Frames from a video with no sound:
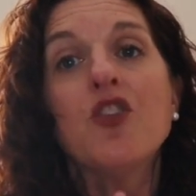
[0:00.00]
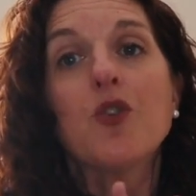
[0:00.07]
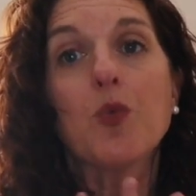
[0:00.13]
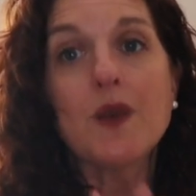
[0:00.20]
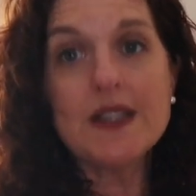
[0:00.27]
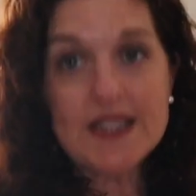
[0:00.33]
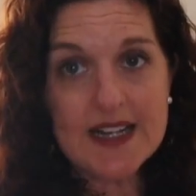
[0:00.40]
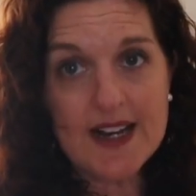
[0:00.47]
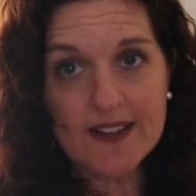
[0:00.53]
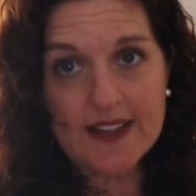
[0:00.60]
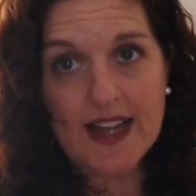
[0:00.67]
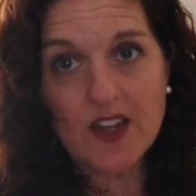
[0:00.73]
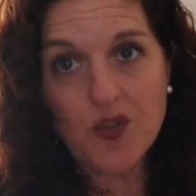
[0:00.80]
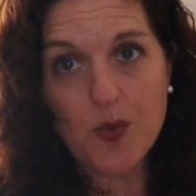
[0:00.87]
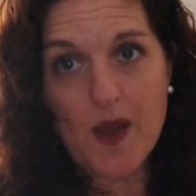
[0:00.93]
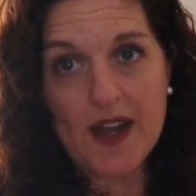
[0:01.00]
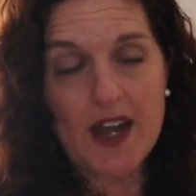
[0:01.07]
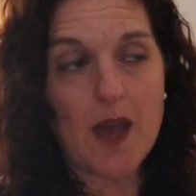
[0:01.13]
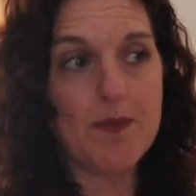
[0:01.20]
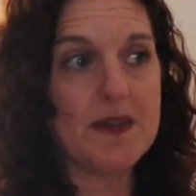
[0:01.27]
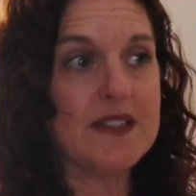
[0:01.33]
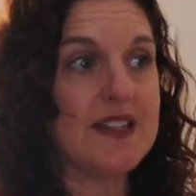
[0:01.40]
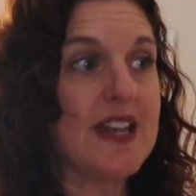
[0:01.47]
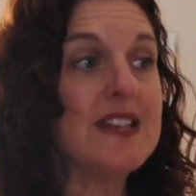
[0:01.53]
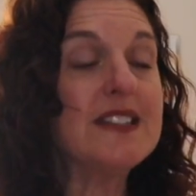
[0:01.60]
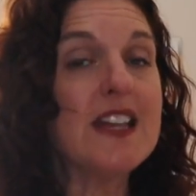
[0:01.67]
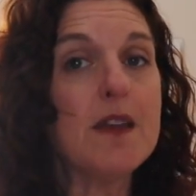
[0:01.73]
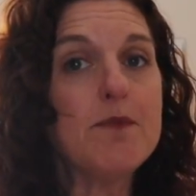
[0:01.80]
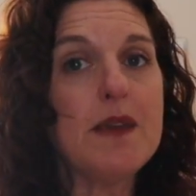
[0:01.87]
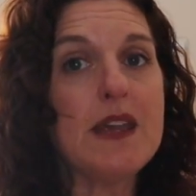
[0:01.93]
The reason I like ThredUp is they
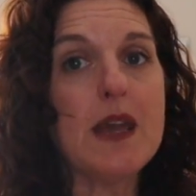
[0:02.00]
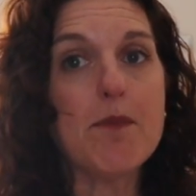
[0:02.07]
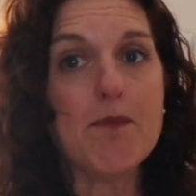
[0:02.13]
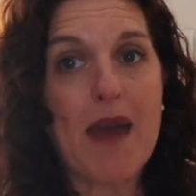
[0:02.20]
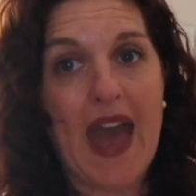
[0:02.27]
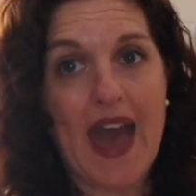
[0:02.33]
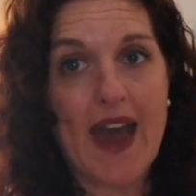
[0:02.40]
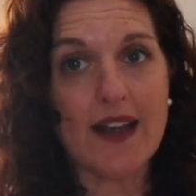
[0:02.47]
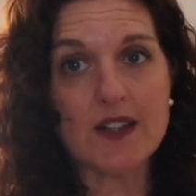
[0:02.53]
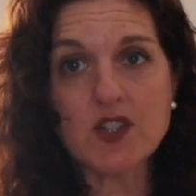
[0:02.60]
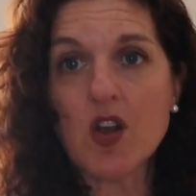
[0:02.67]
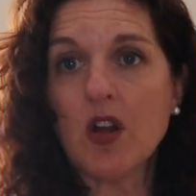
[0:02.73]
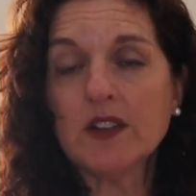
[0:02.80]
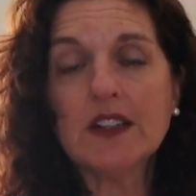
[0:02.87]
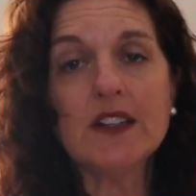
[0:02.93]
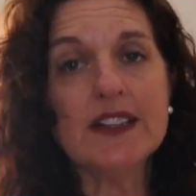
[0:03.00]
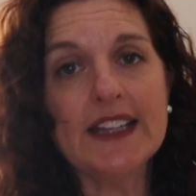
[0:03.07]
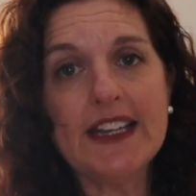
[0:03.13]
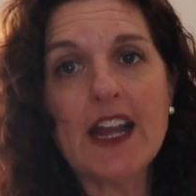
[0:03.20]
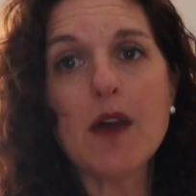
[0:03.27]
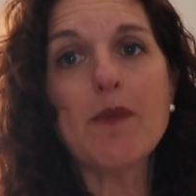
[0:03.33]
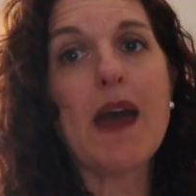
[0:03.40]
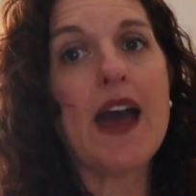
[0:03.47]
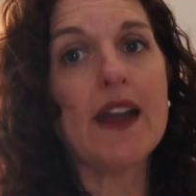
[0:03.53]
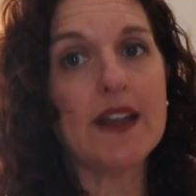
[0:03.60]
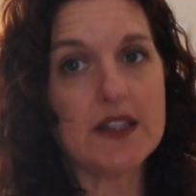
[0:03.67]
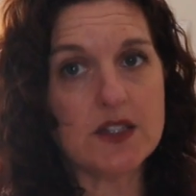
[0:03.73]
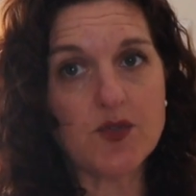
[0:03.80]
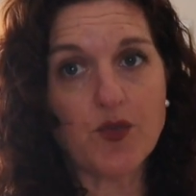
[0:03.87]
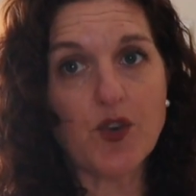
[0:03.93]
send me a bag. It's called a clean out bag.
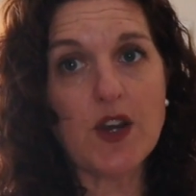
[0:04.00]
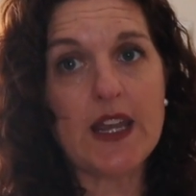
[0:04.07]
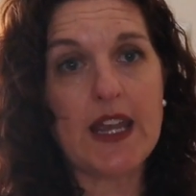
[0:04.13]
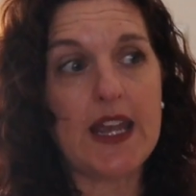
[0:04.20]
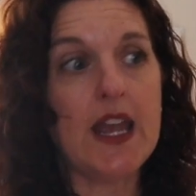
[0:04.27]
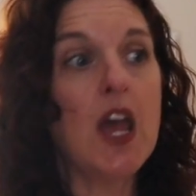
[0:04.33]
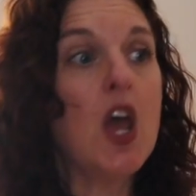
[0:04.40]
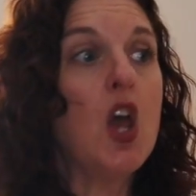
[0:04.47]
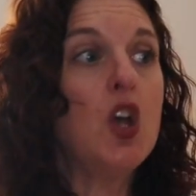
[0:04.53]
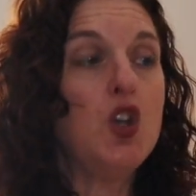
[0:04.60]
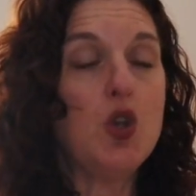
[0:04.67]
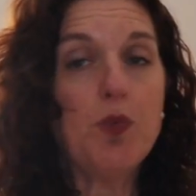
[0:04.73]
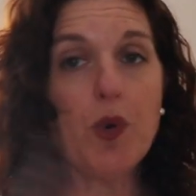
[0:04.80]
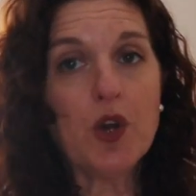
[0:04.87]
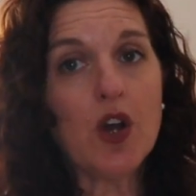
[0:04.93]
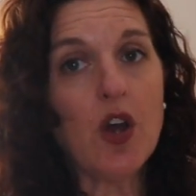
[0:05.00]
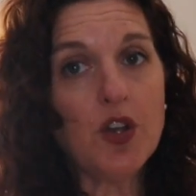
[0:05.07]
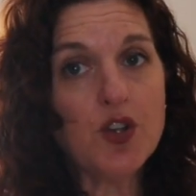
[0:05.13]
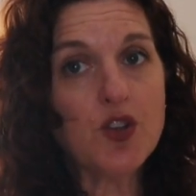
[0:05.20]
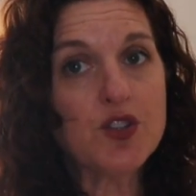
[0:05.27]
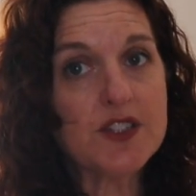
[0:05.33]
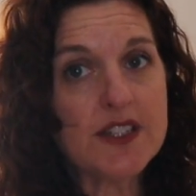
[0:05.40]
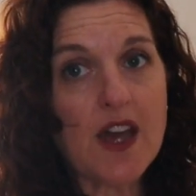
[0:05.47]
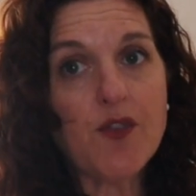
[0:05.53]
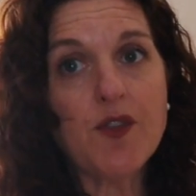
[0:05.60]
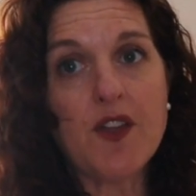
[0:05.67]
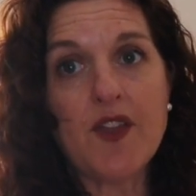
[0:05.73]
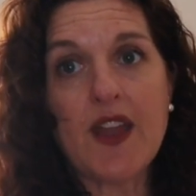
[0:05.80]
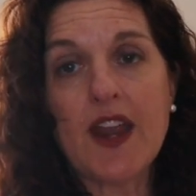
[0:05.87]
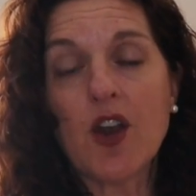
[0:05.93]
It's free. You put all your stuff
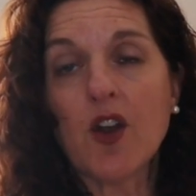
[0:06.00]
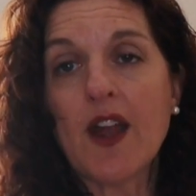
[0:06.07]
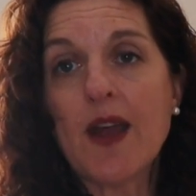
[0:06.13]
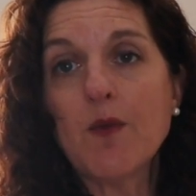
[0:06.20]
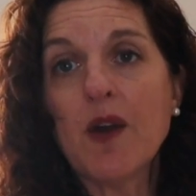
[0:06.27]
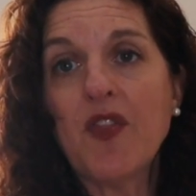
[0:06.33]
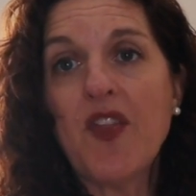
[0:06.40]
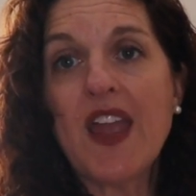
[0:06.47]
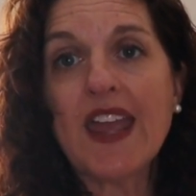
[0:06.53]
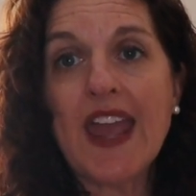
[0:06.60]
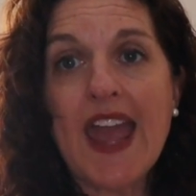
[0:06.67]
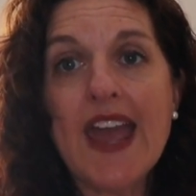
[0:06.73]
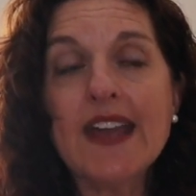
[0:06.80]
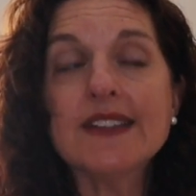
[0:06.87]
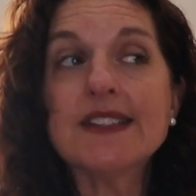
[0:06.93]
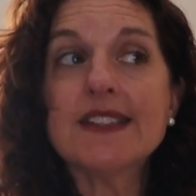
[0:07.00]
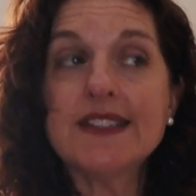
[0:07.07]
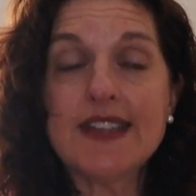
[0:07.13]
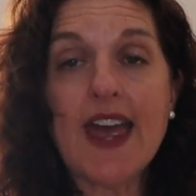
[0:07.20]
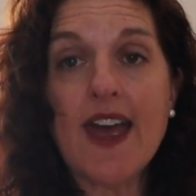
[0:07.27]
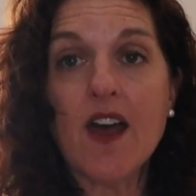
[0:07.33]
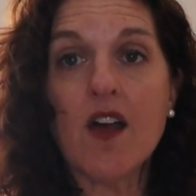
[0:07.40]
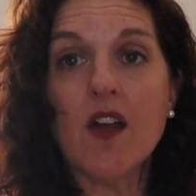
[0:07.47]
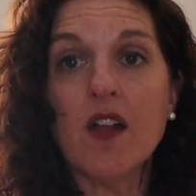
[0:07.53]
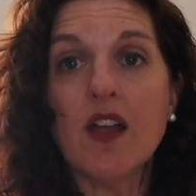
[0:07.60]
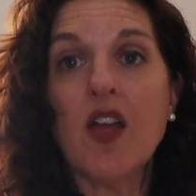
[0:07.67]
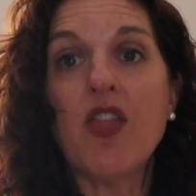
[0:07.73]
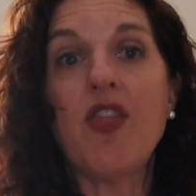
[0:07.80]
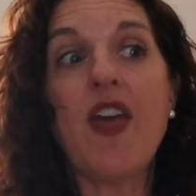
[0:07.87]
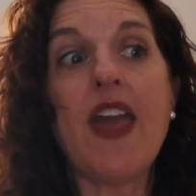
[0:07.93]
in there, and what they can't
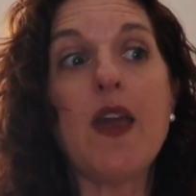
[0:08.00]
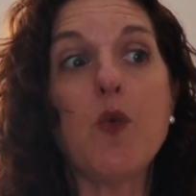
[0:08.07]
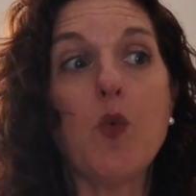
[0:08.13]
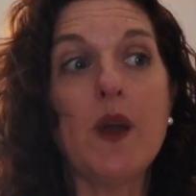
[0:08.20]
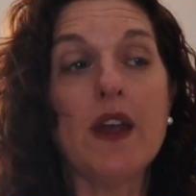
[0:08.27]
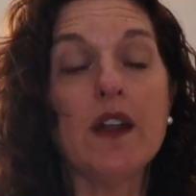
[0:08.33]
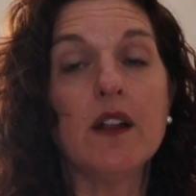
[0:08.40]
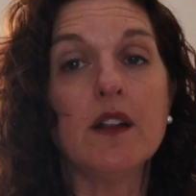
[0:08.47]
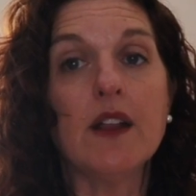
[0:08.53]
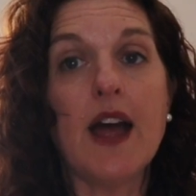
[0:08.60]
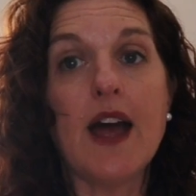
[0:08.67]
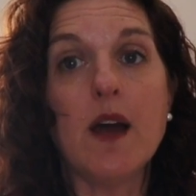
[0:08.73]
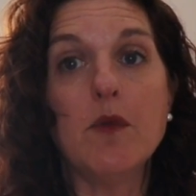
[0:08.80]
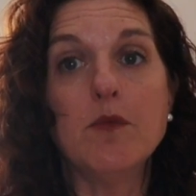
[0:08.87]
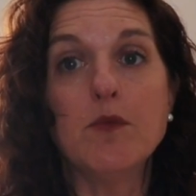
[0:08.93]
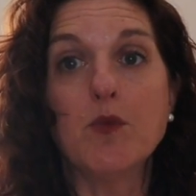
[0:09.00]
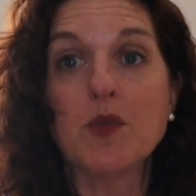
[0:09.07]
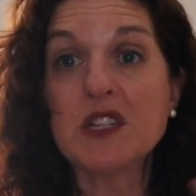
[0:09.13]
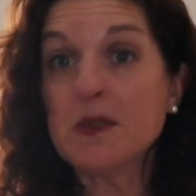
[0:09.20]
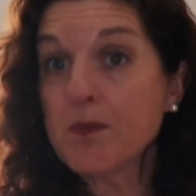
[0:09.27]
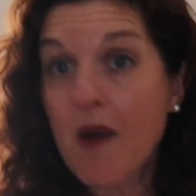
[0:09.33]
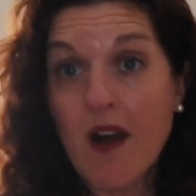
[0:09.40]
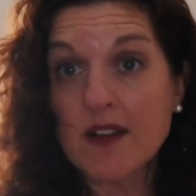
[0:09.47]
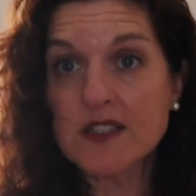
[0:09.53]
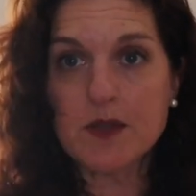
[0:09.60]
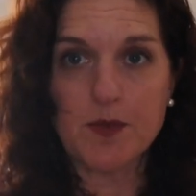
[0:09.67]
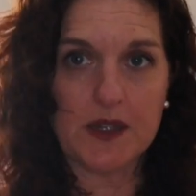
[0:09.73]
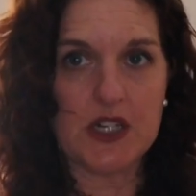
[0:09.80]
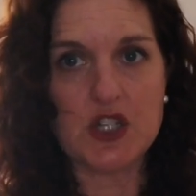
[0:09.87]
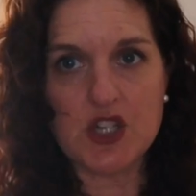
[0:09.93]
sell, they will
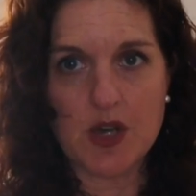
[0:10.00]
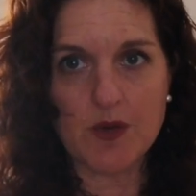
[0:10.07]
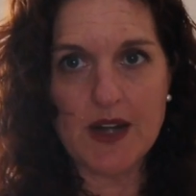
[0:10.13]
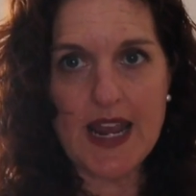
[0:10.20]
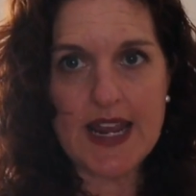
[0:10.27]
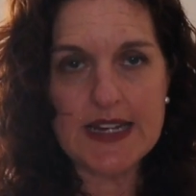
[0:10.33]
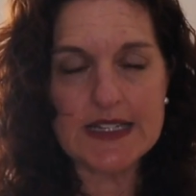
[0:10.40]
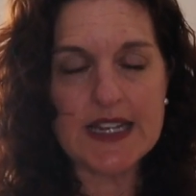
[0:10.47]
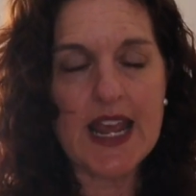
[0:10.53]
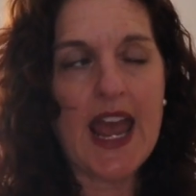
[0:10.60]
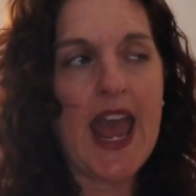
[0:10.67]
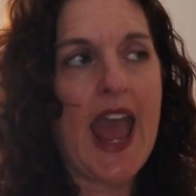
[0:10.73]
responsibly donate.